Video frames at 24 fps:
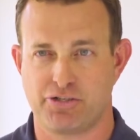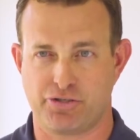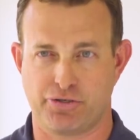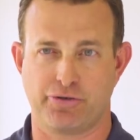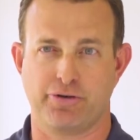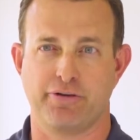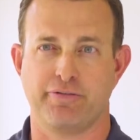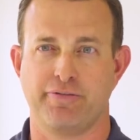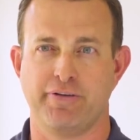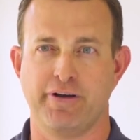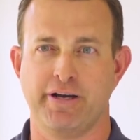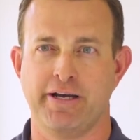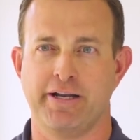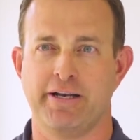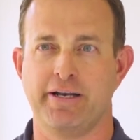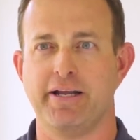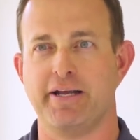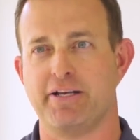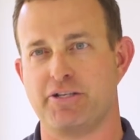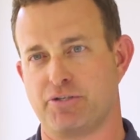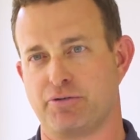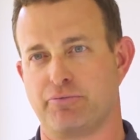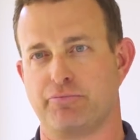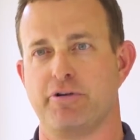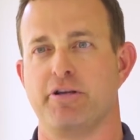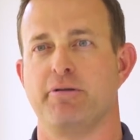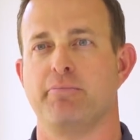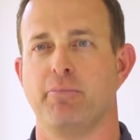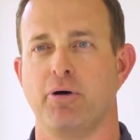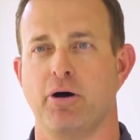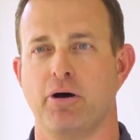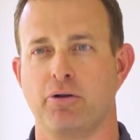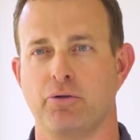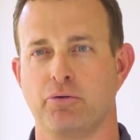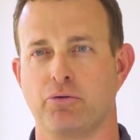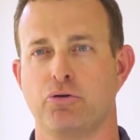certified as a
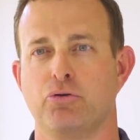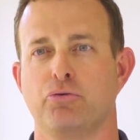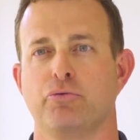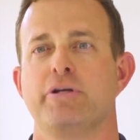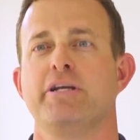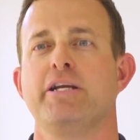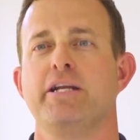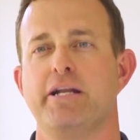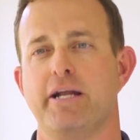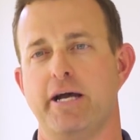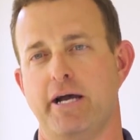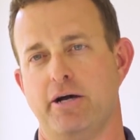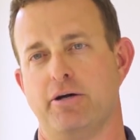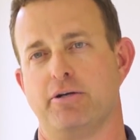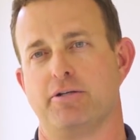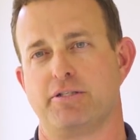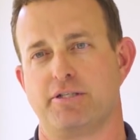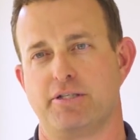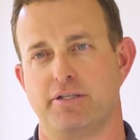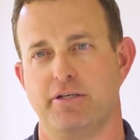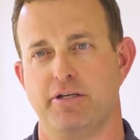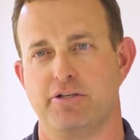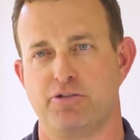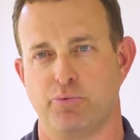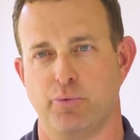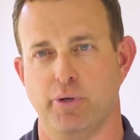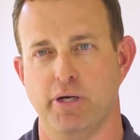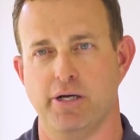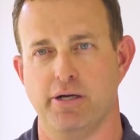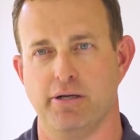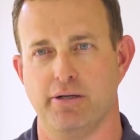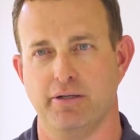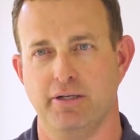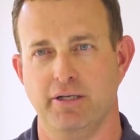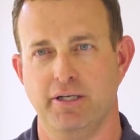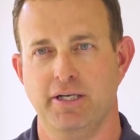remodeled greenhouse as
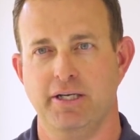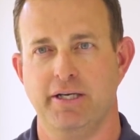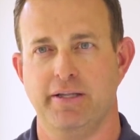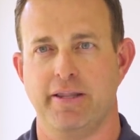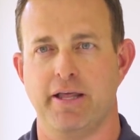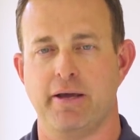well.